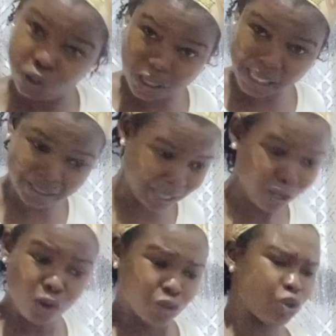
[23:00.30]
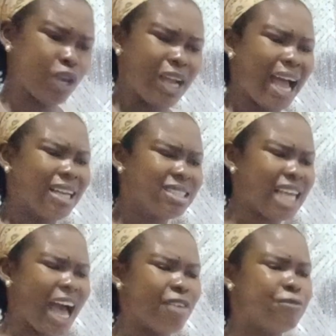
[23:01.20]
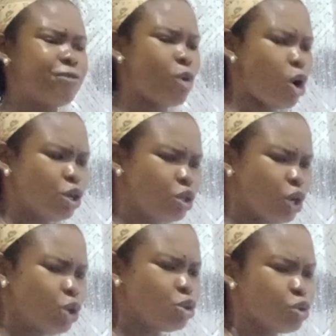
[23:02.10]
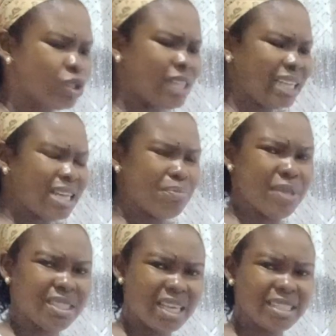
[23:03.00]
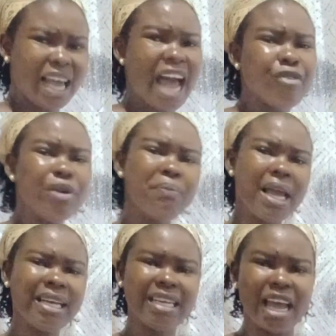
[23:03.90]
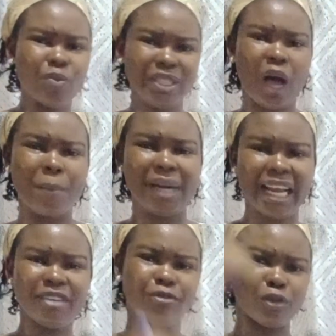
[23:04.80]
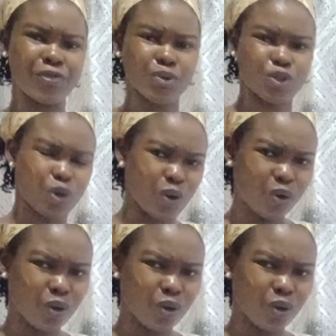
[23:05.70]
You understand? So you can't afford to start a business and remain there without planning for future.